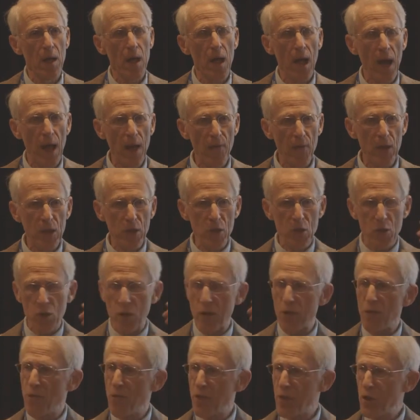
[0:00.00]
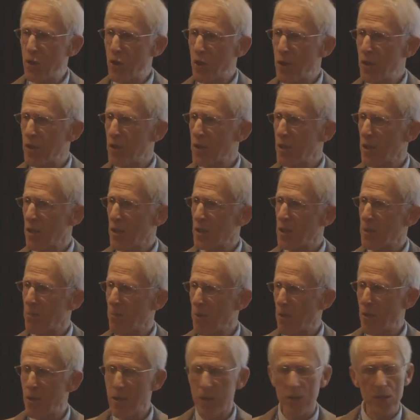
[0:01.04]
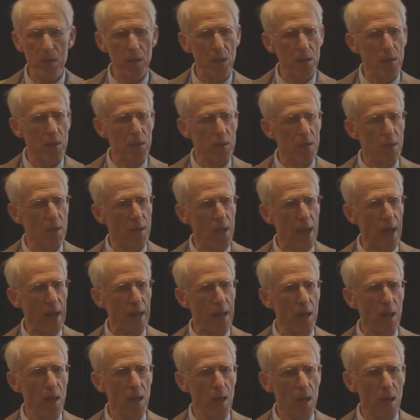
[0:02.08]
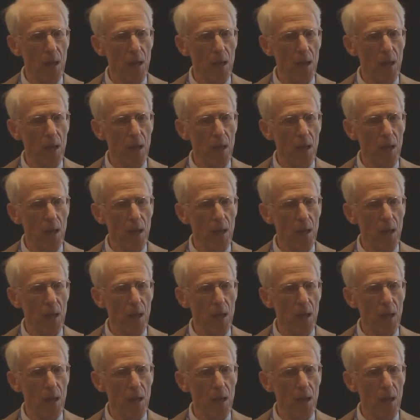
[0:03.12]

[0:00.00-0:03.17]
having certain visions and experiences that